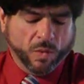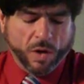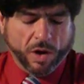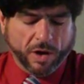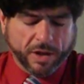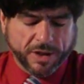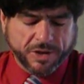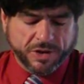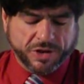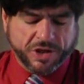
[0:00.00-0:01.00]
work
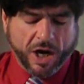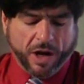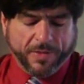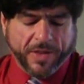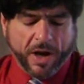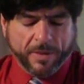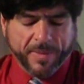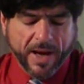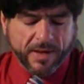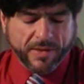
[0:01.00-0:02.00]
shalt thou
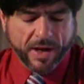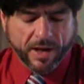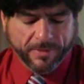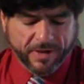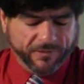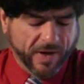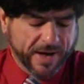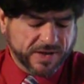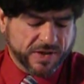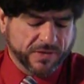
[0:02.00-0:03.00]
make them, and
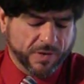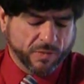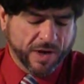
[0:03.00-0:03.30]
fasten the